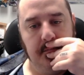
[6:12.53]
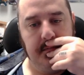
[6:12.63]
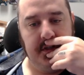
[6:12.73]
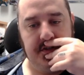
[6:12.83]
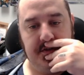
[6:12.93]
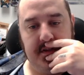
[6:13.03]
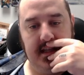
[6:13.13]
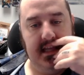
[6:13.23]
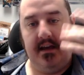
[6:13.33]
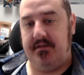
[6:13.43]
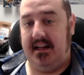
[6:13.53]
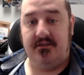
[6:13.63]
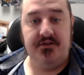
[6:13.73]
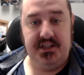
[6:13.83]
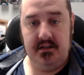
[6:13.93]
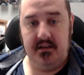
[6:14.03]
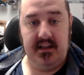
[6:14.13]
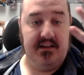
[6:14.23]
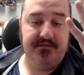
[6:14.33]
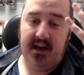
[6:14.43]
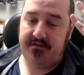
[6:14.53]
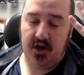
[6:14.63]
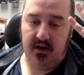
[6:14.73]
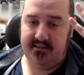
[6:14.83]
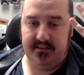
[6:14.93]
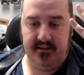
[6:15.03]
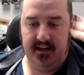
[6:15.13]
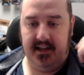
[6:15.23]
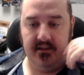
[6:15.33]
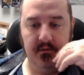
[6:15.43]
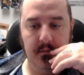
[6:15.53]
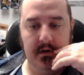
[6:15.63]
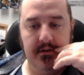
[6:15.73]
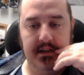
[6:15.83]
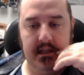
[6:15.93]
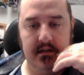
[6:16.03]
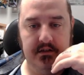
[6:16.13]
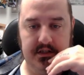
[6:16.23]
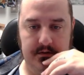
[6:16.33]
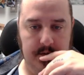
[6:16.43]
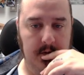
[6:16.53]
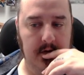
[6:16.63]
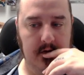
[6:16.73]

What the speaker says: But do they have energy? They got 5 cards in their hand. What are they going to do?